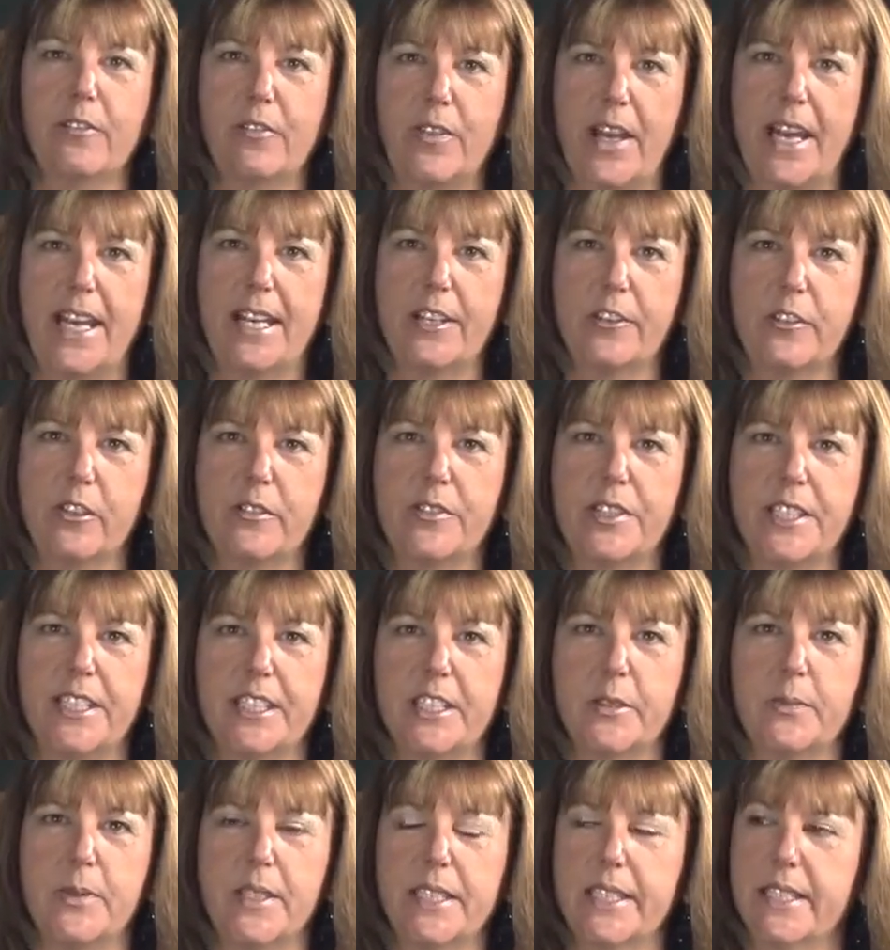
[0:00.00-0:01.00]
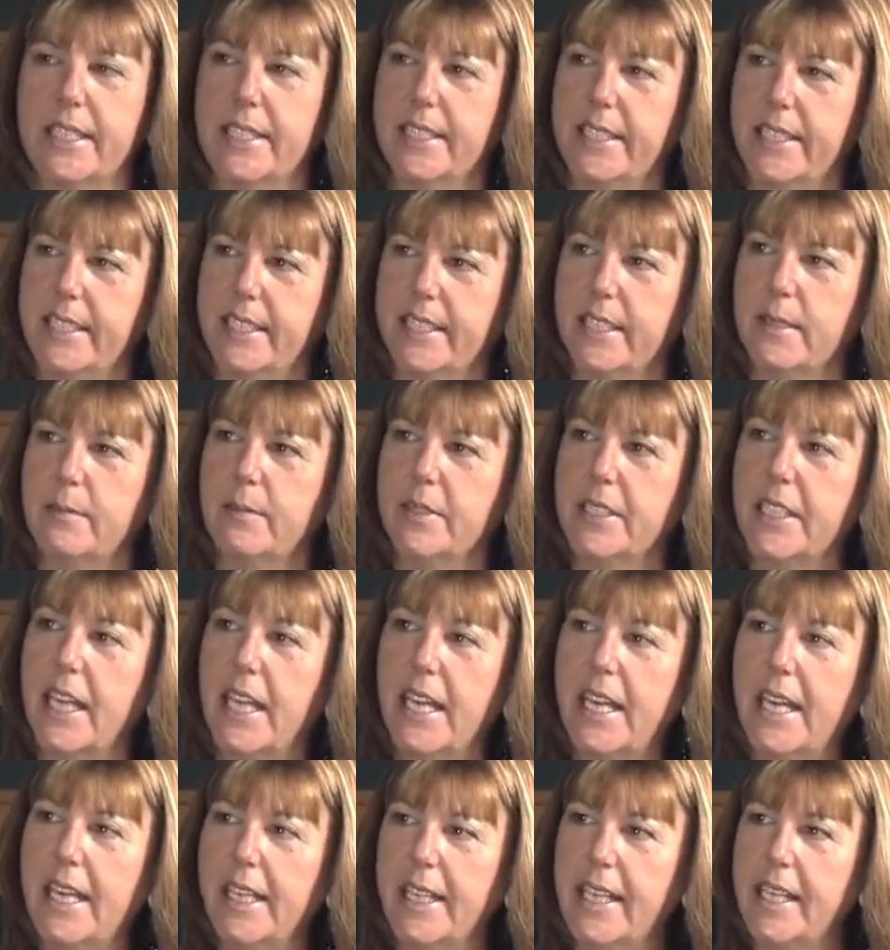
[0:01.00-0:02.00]
and founder of SIS Business Systems.
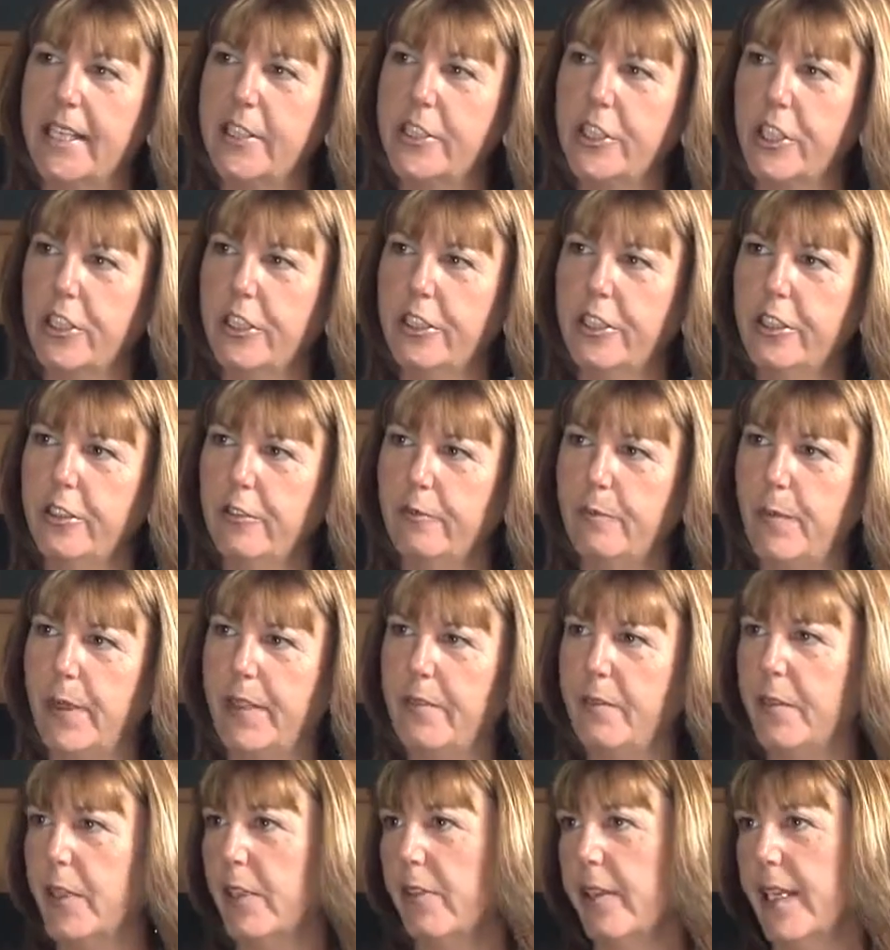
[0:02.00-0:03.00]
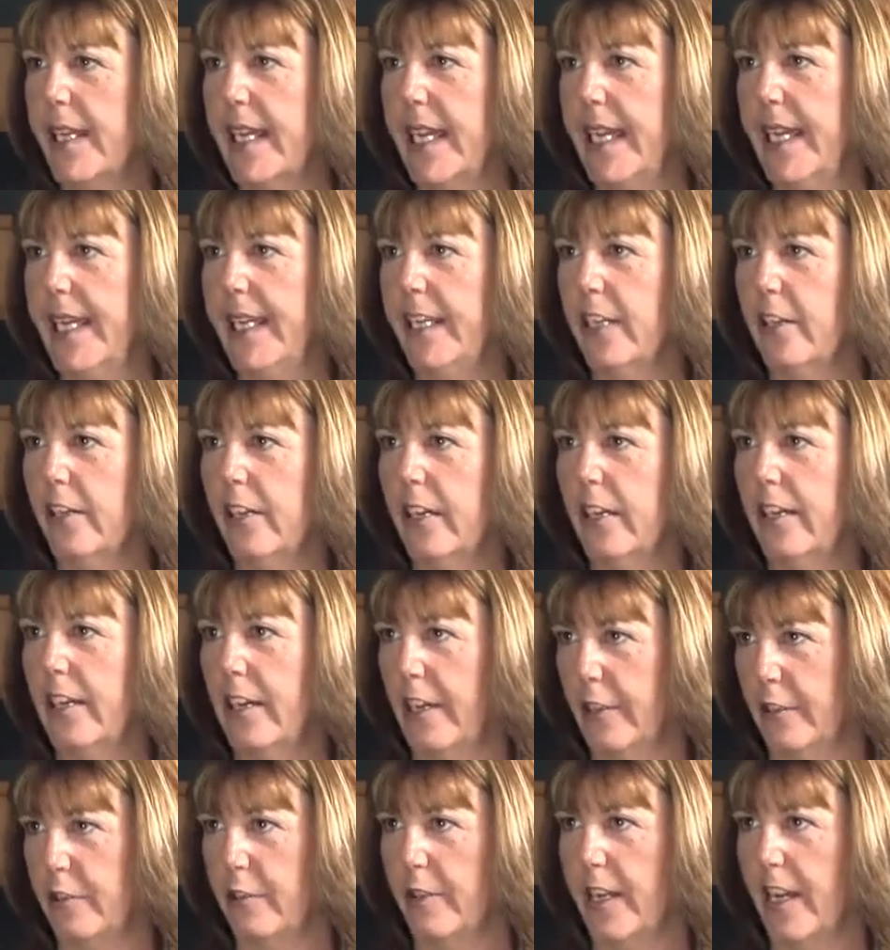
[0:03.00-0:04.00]
Now, John, you've been very keen on
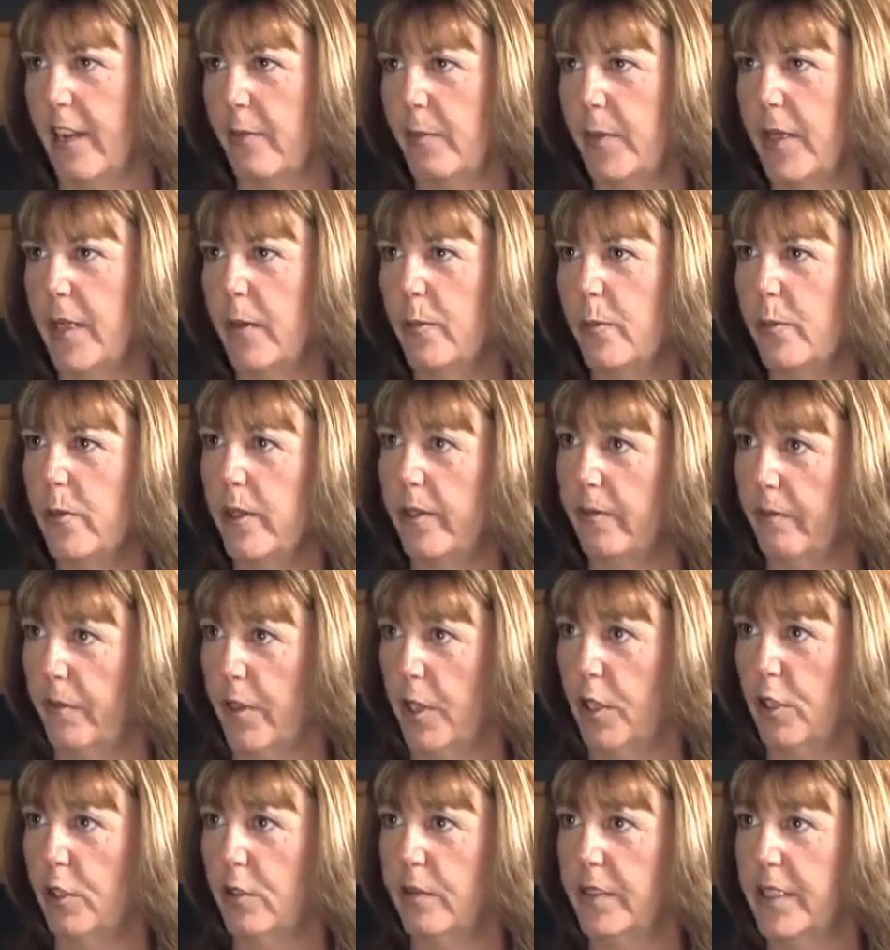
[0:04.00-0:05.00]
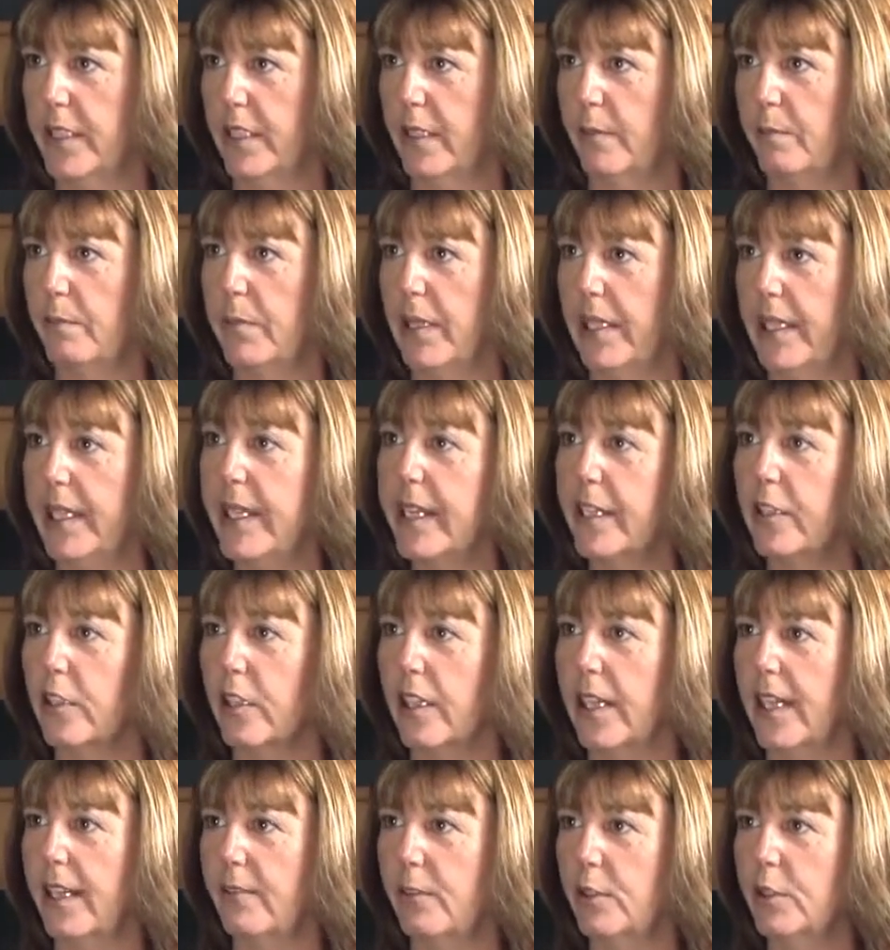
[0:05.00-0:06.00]
local government and we're involved at a
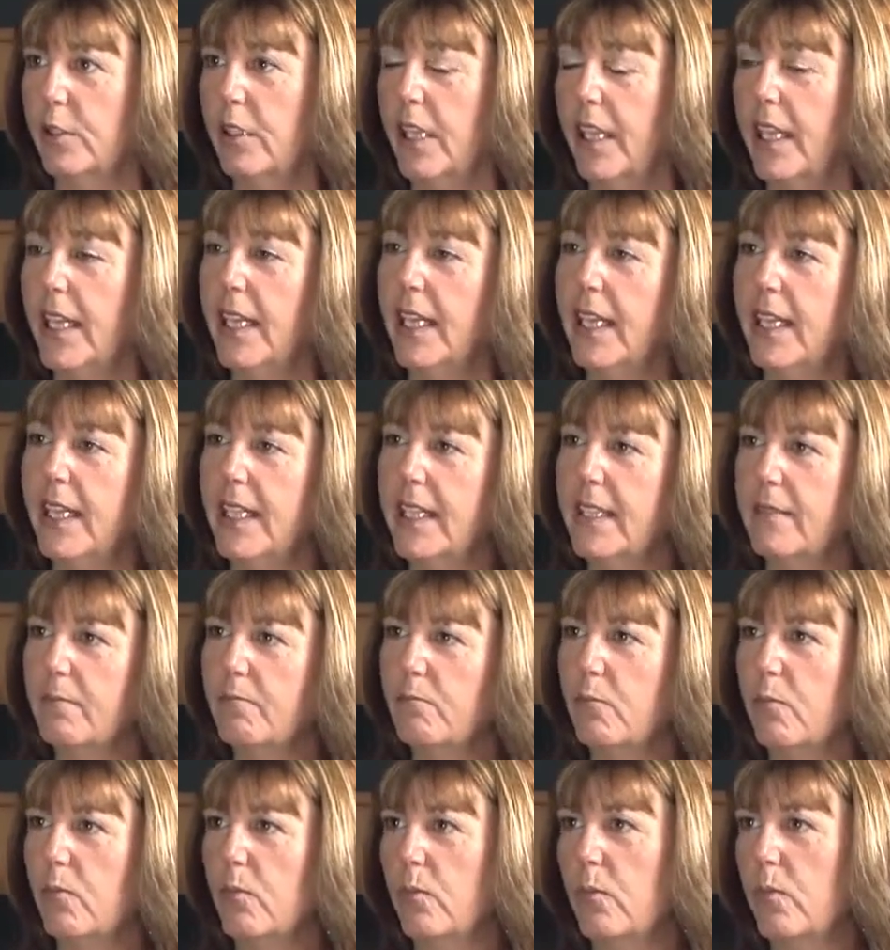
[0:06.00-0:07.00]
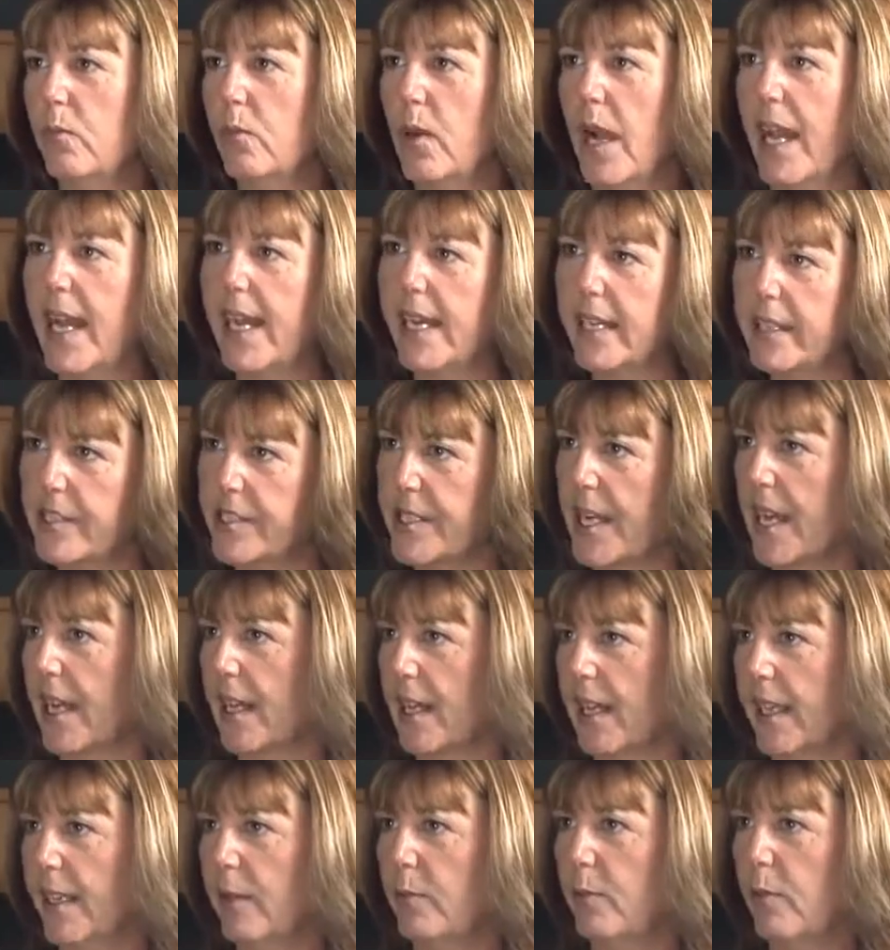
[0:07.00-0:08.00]
political level. How does
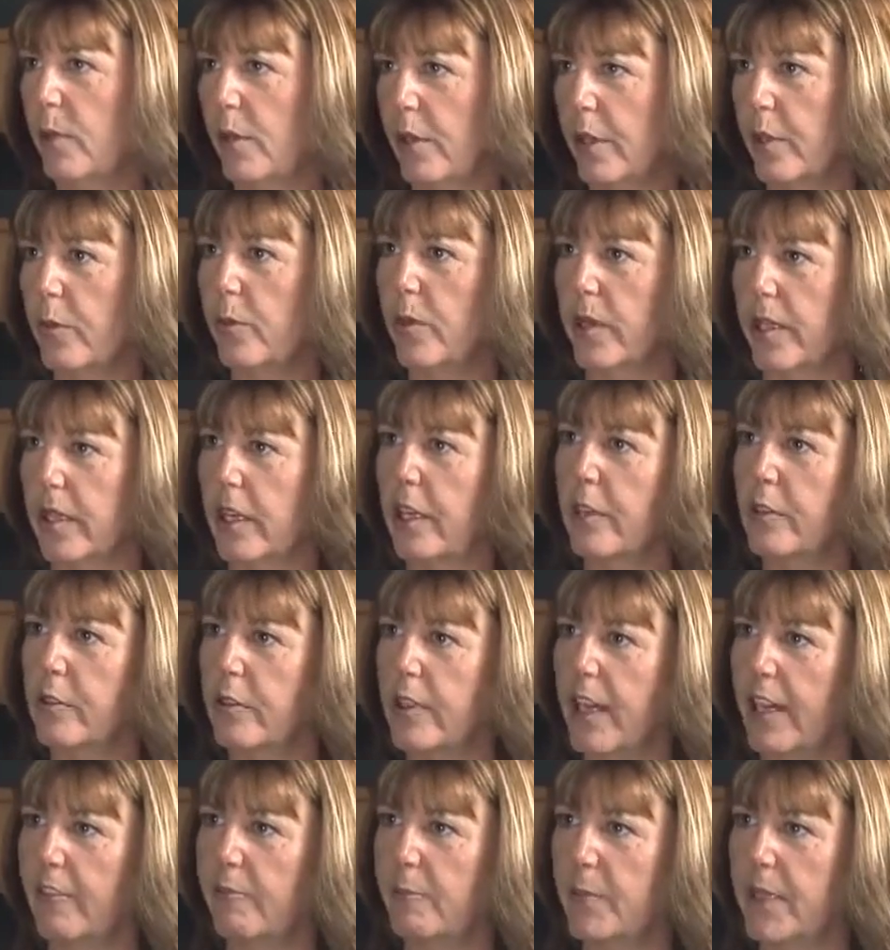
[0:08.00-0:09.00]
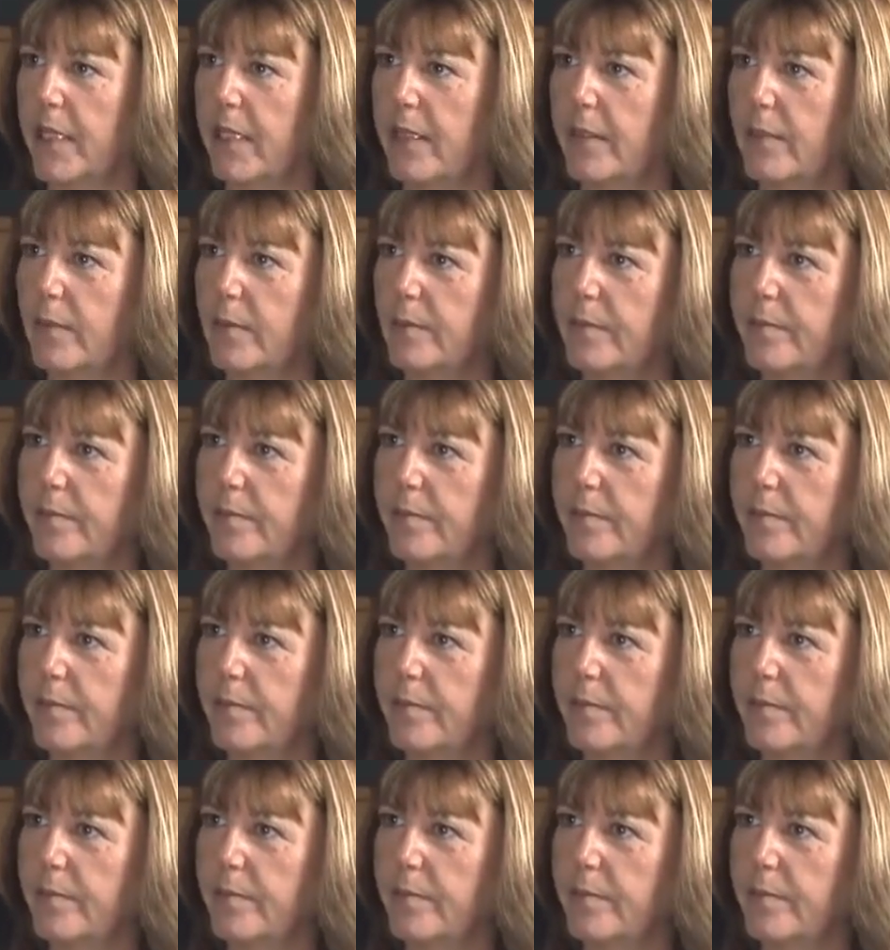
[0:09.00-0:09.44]
Uglii work with local government?